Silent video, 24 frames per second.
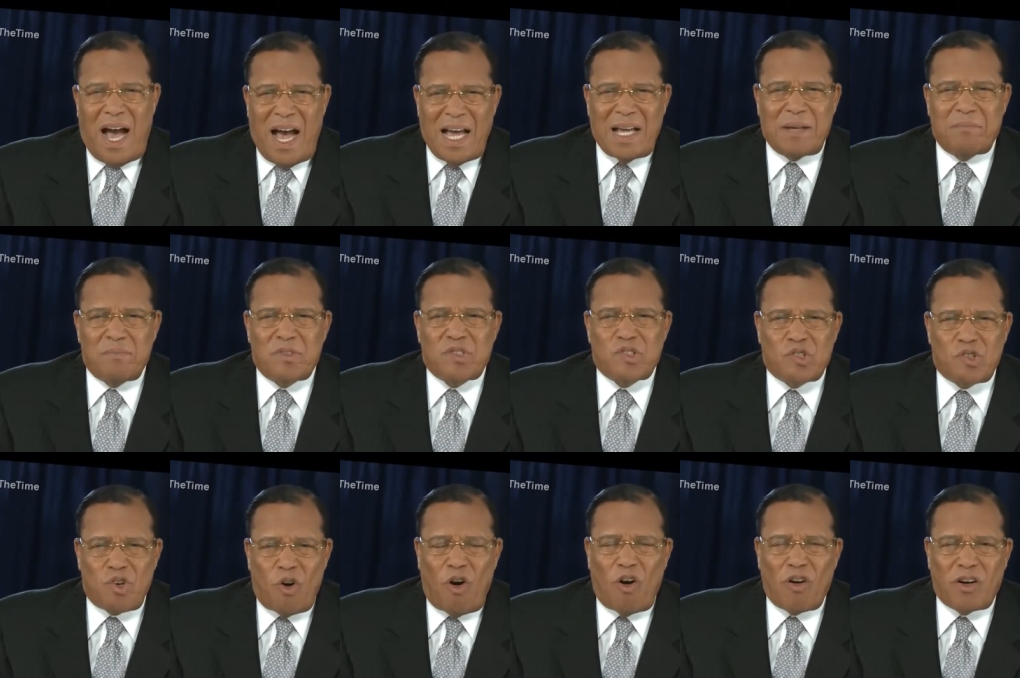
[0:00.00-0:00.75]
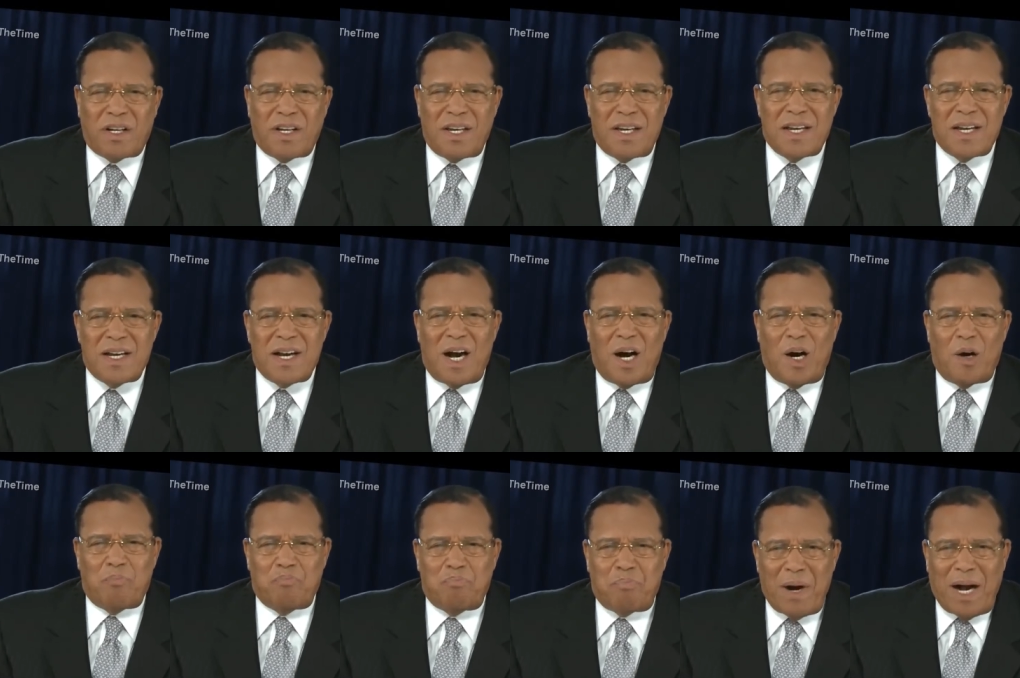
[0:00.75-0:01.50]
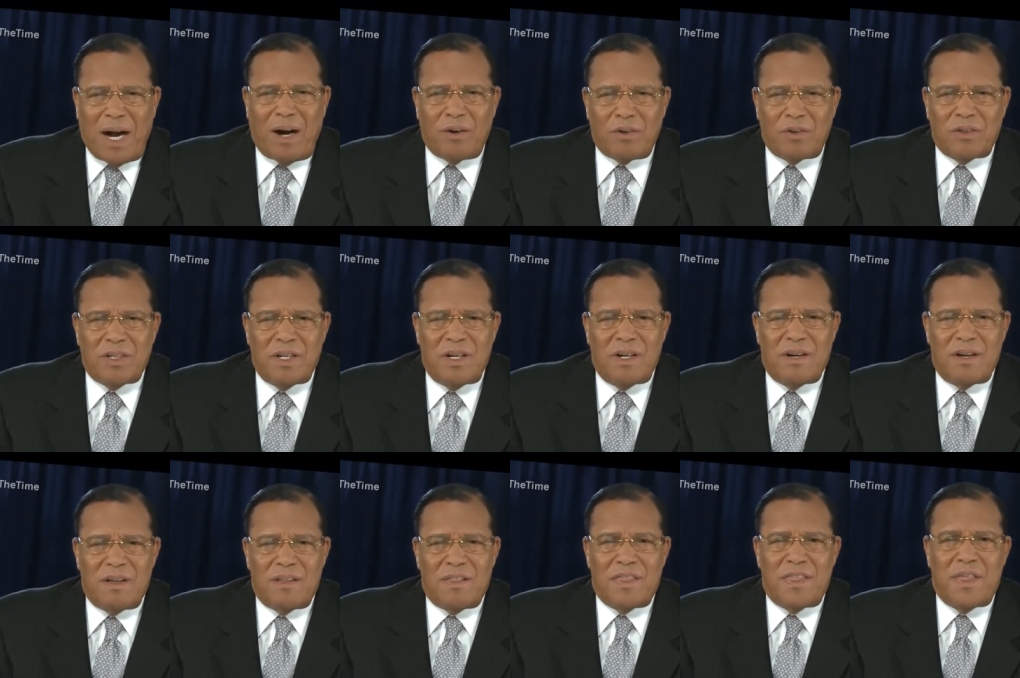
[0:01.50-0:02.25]
I'm talking about
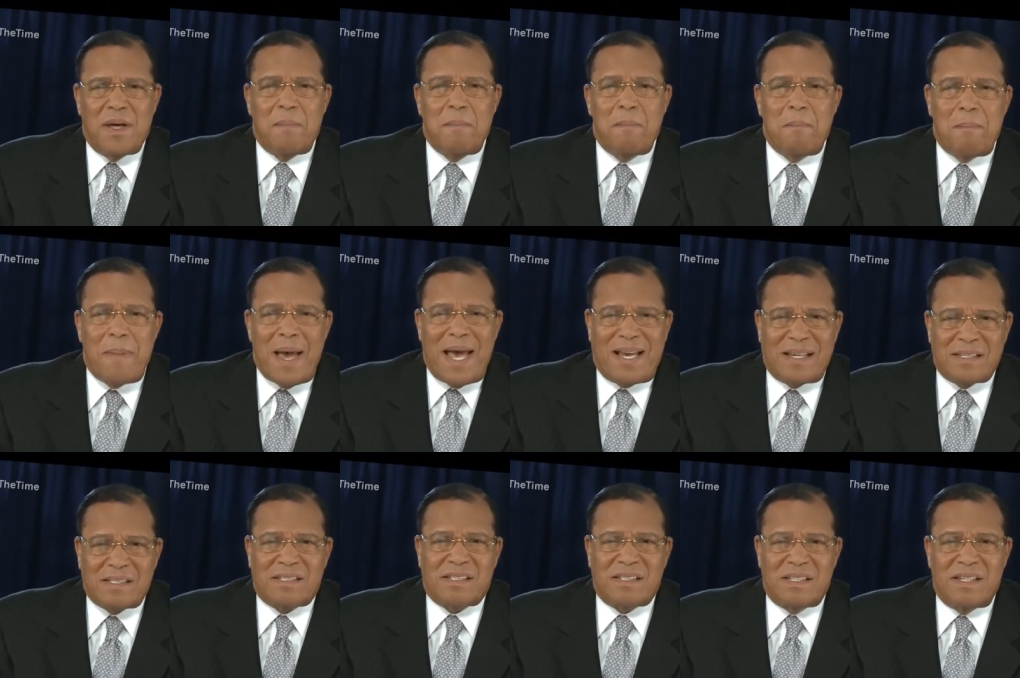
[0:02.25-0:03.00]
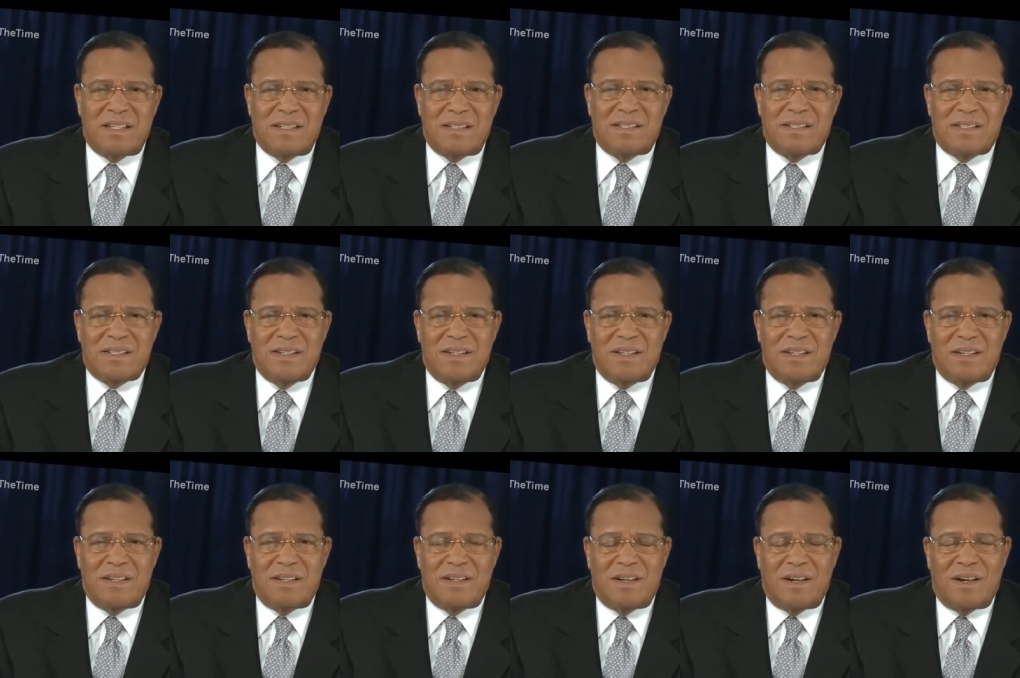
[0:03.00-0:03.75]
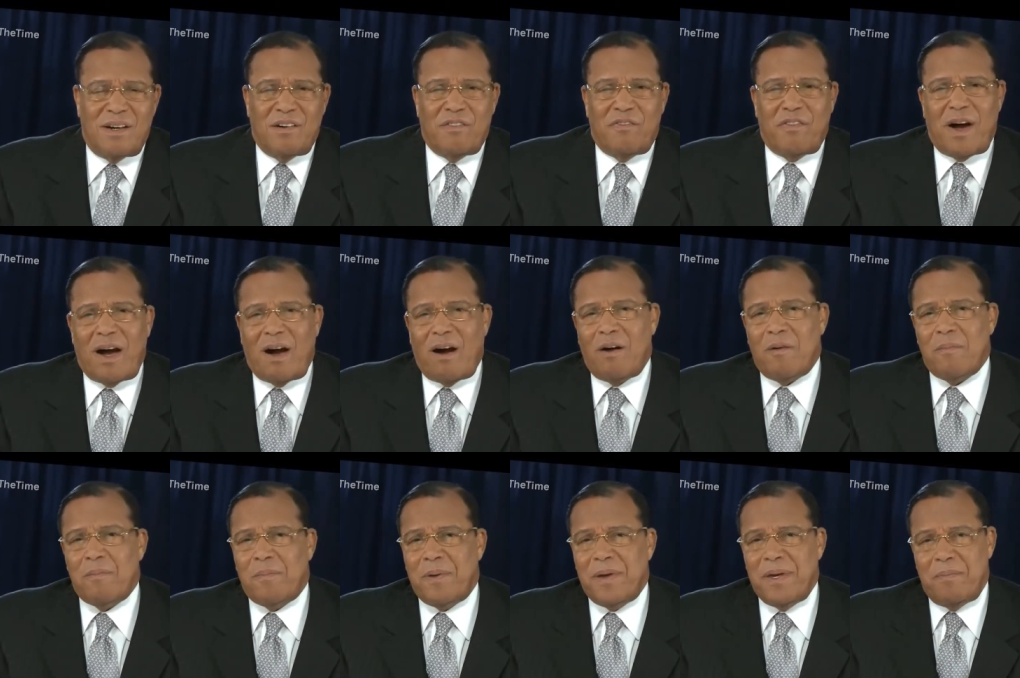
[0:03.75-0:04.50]
the masses of
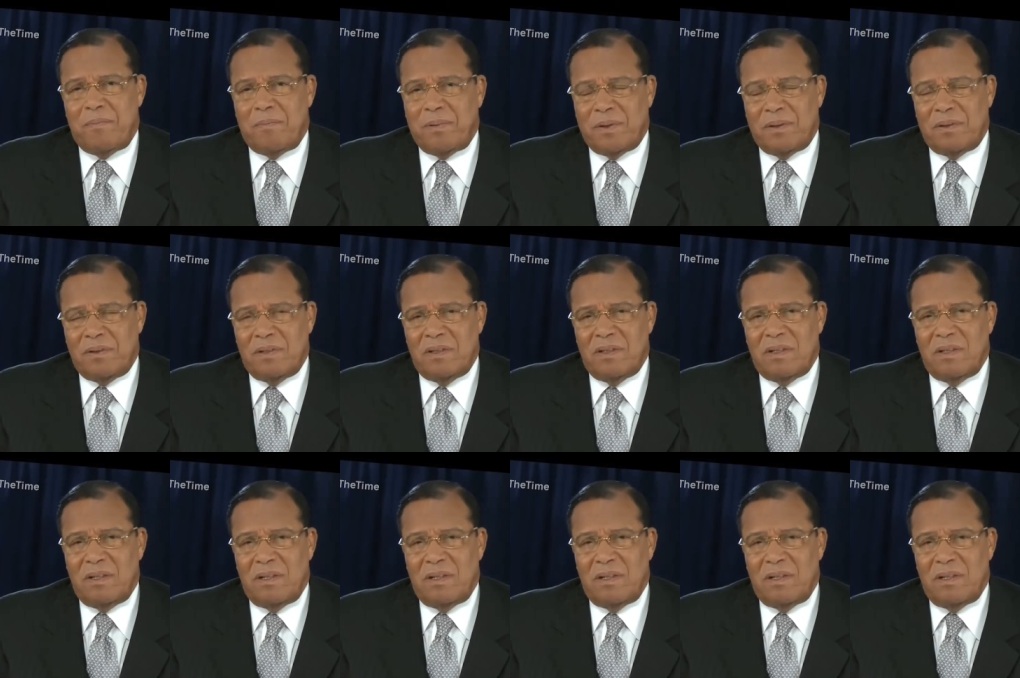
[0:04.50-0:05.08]
our people.